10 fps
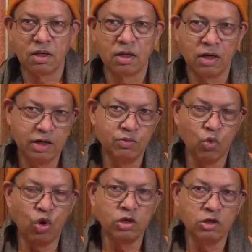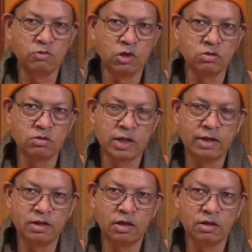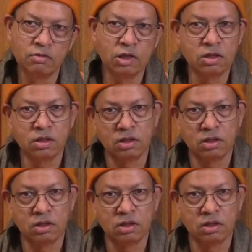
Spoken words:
I had warned him not to ride, but